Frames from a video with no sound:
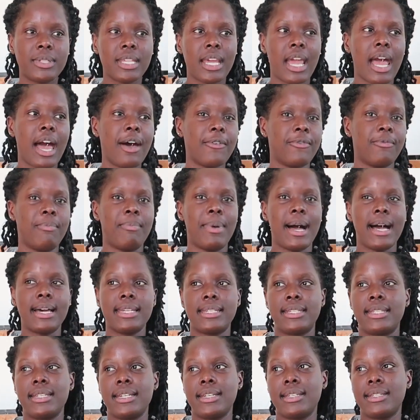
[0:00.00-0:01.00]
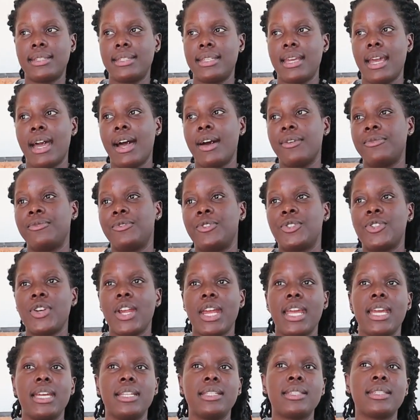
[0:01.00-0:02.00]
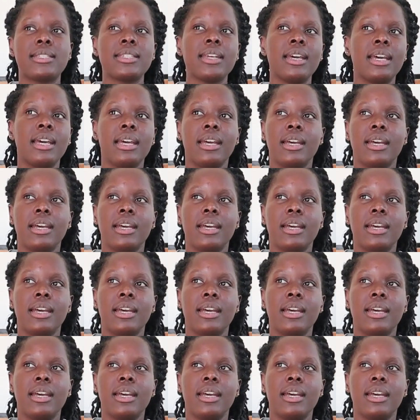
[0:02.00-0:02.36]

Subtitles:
they have buses, they have trains.